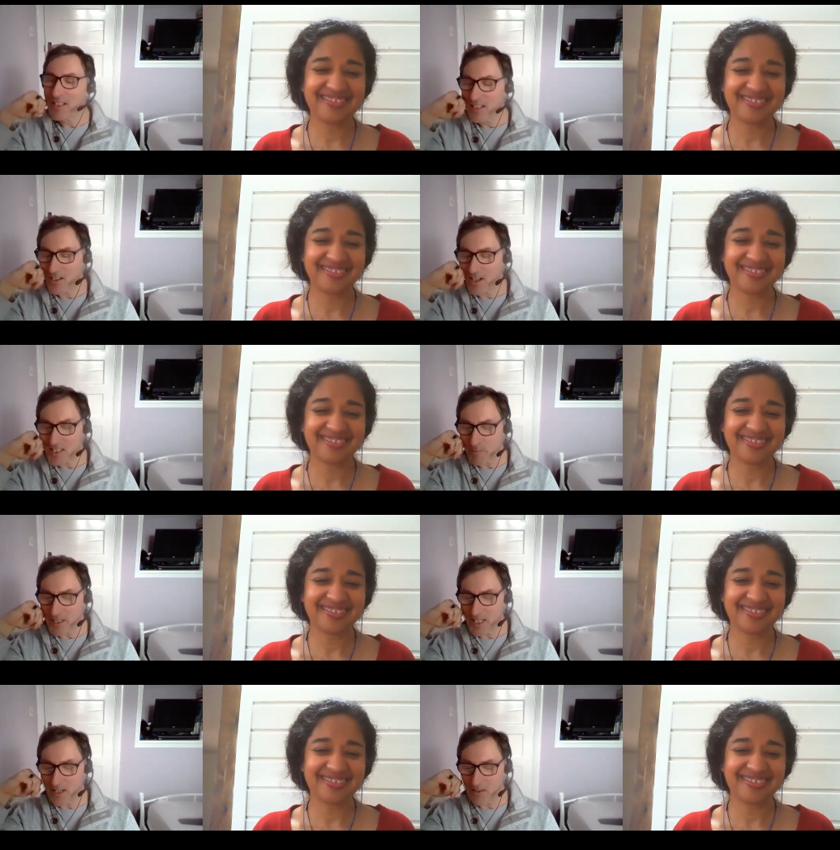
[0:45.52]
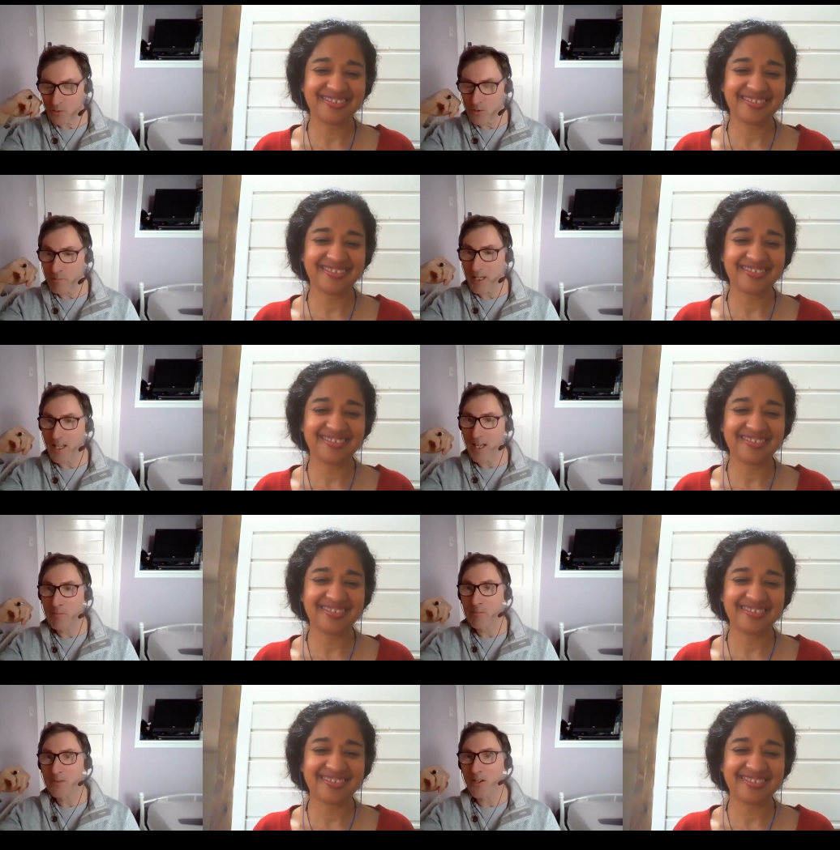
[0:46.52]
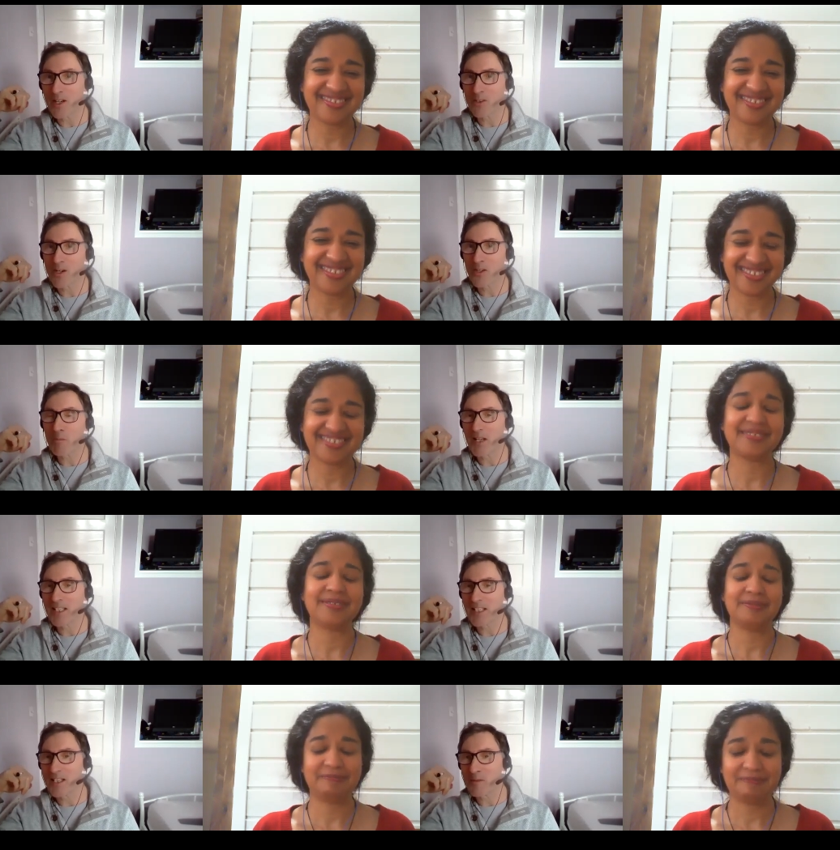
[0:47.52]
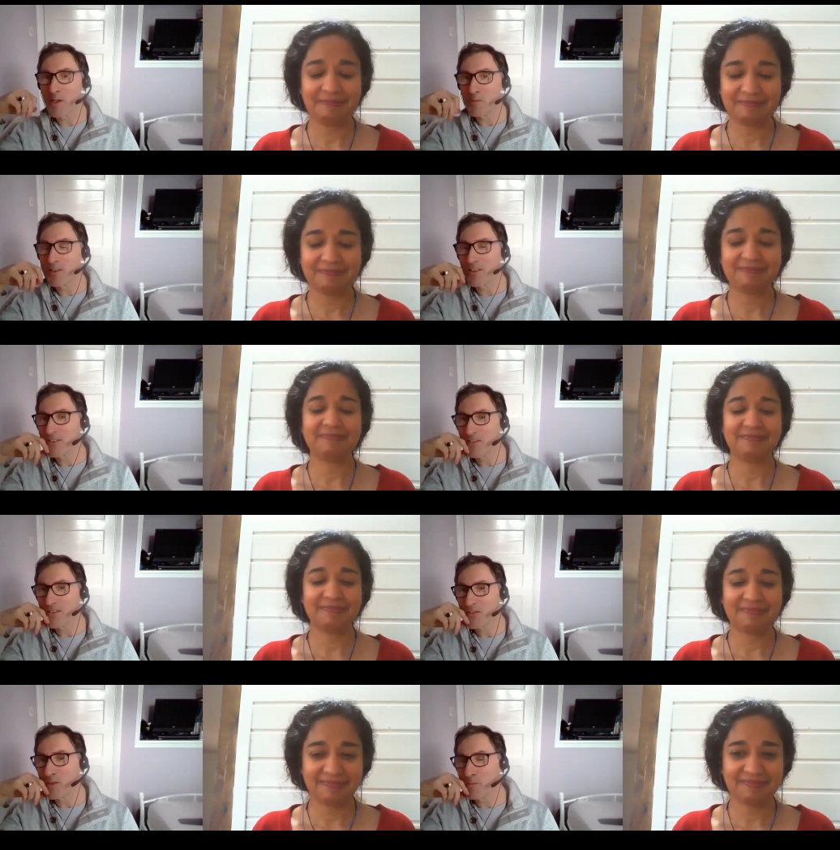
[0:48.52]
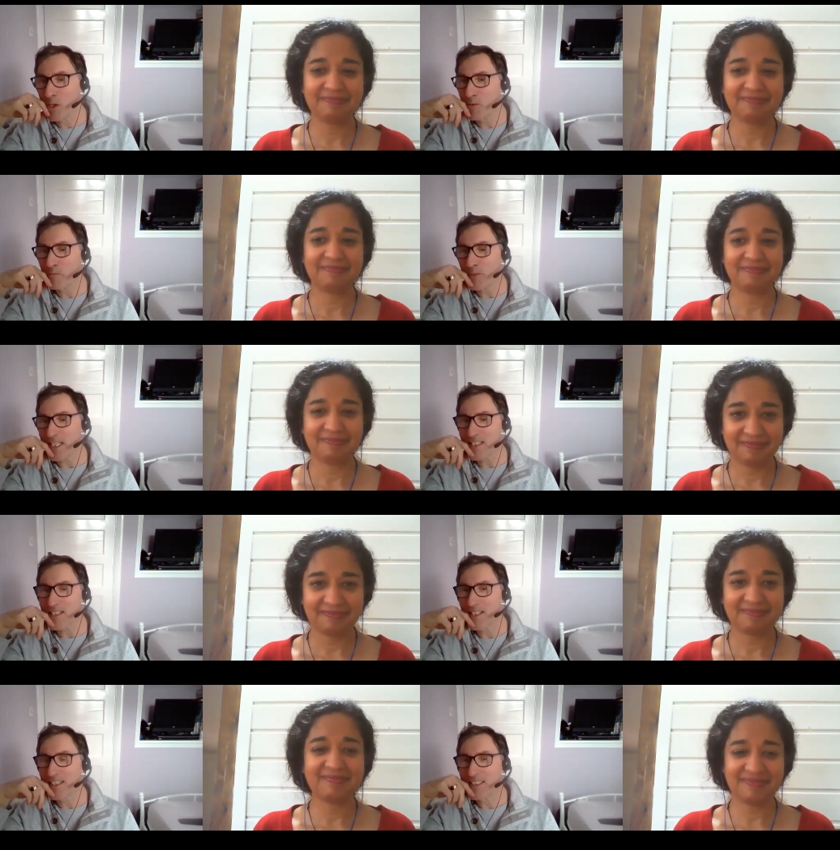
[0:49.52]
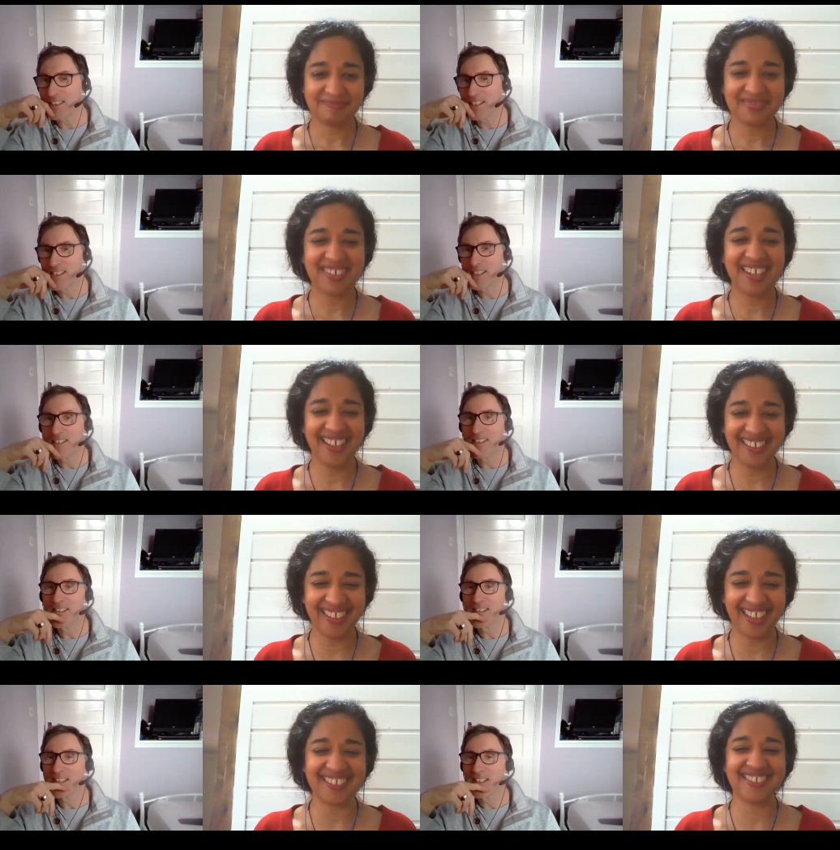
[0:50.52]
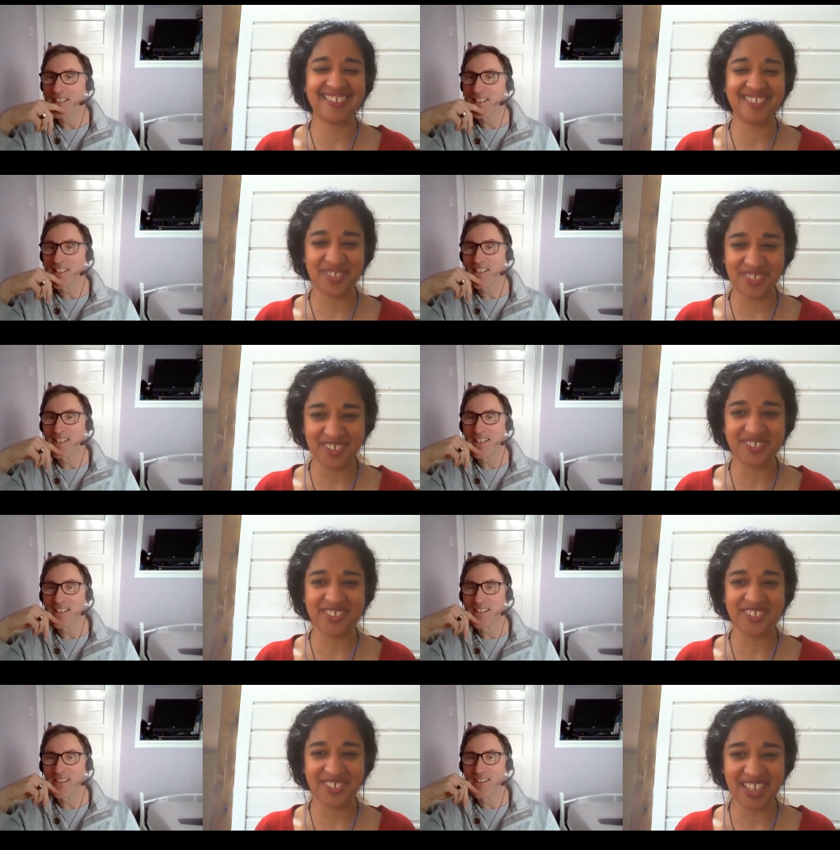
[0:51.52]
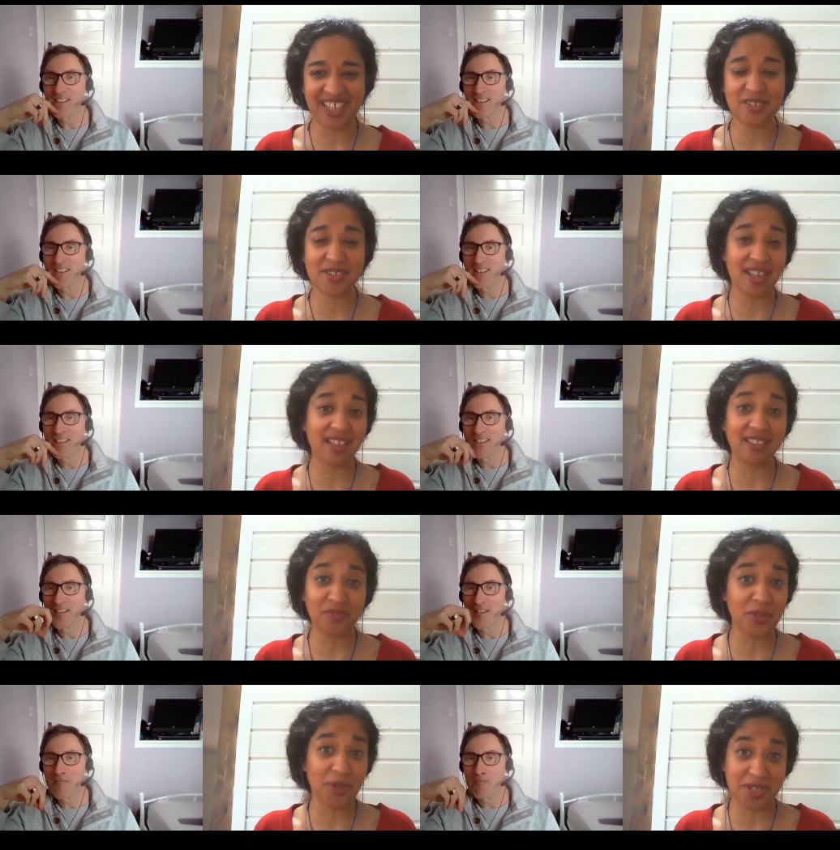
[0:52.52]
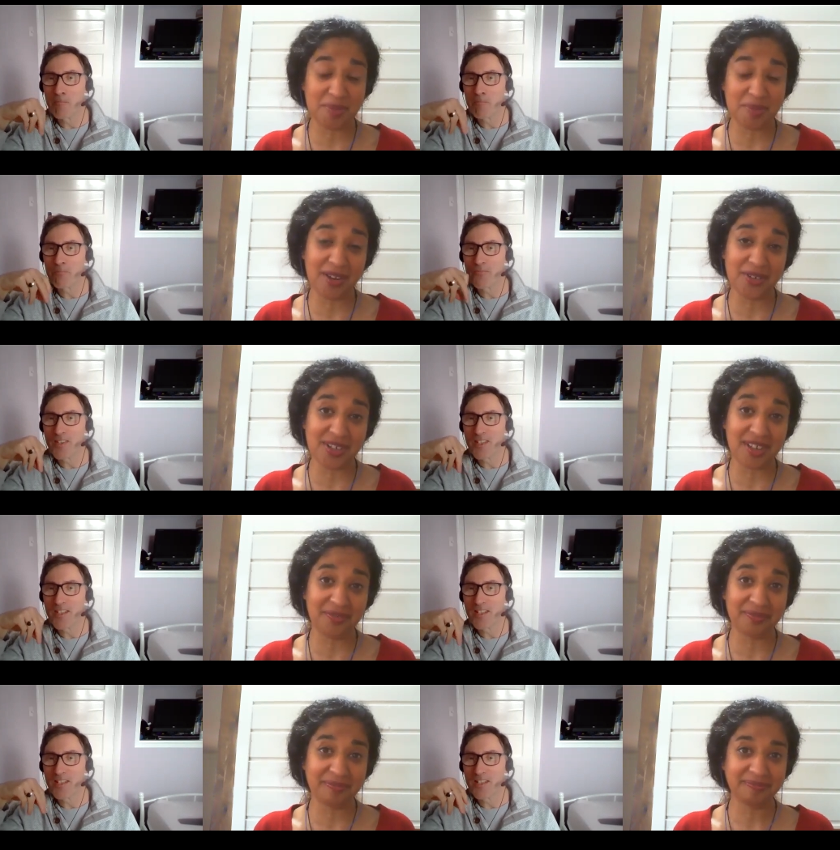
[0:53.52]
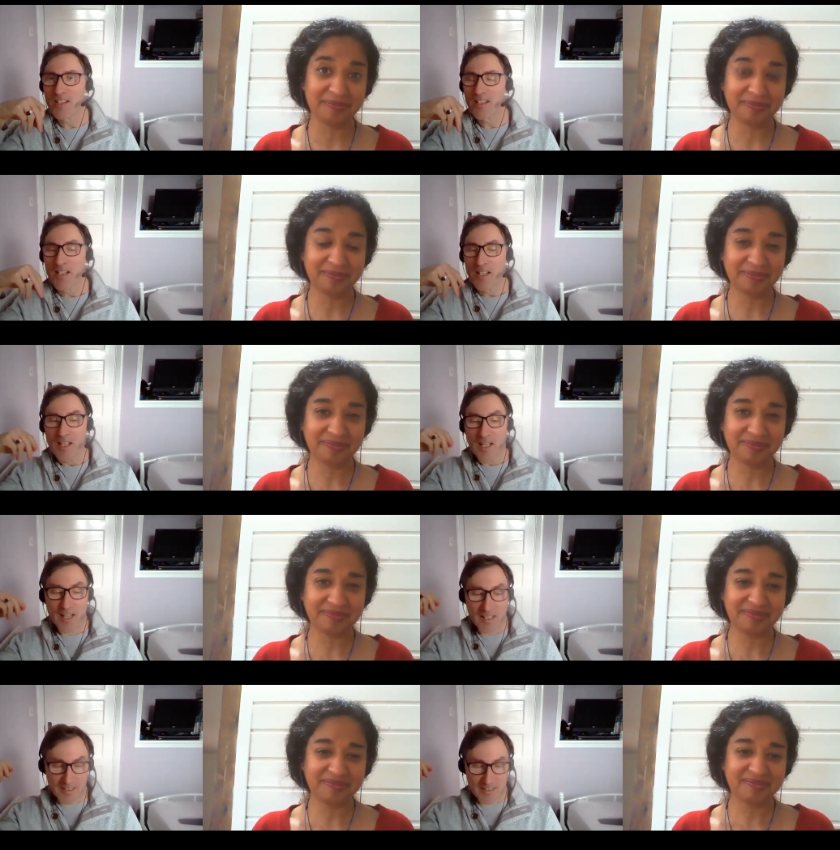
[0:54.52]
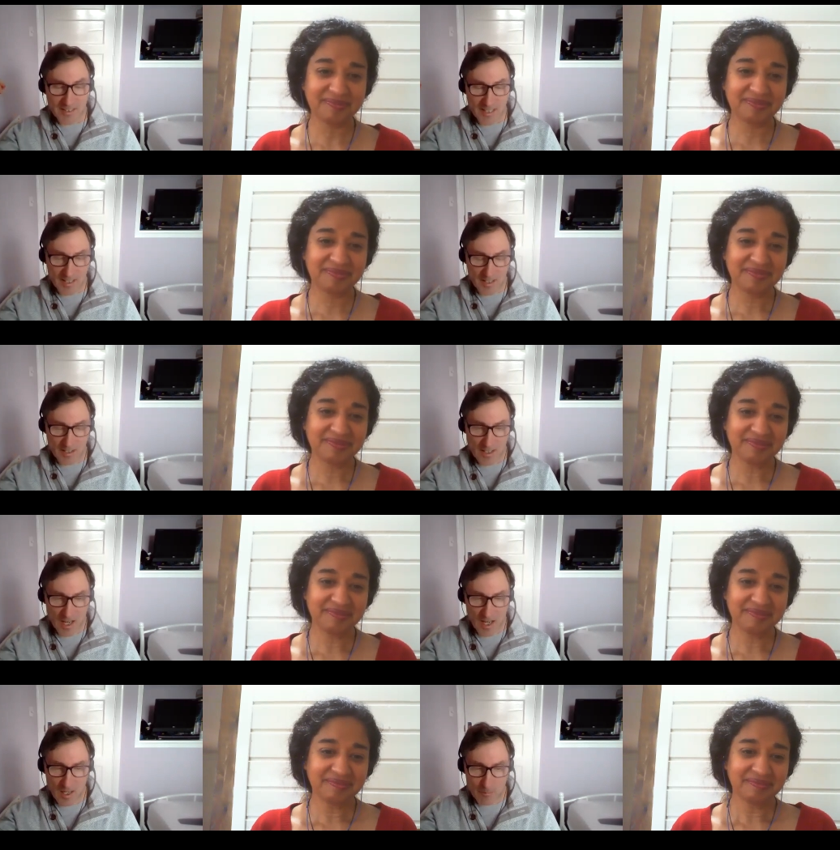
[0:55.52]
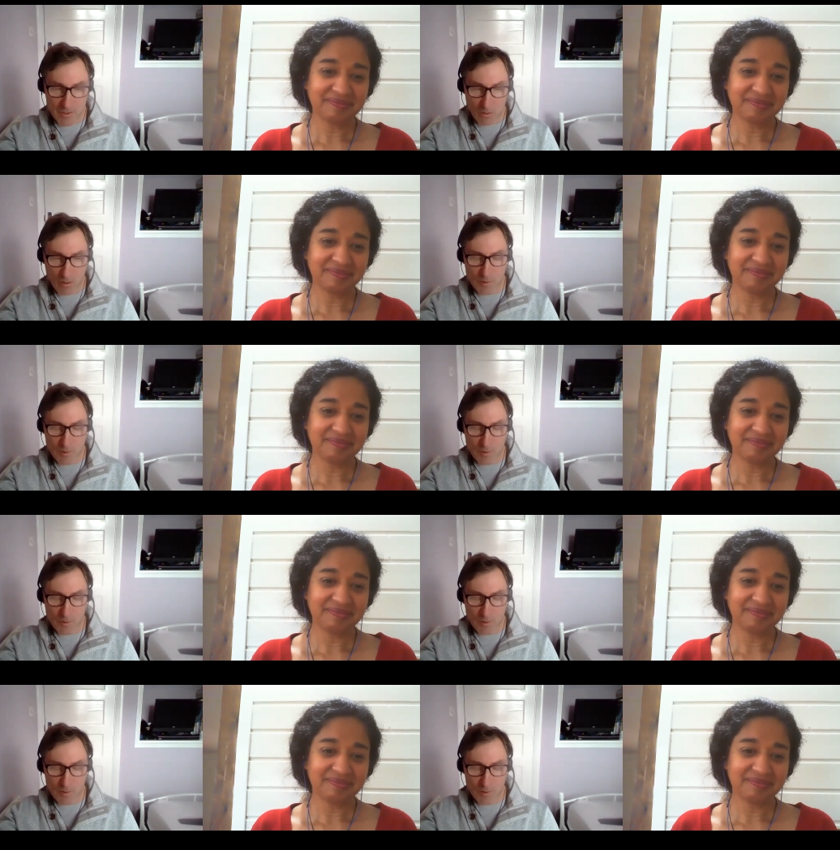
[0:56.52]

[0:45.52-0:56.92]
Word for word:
Speaker 1: nice to be here in all the mayhem going around the planet at the moment for a moment of peace.
Speaker 2: Yes, true, true. Can you say a few words about yourself?
Speaker 1: Yeah, um, so I was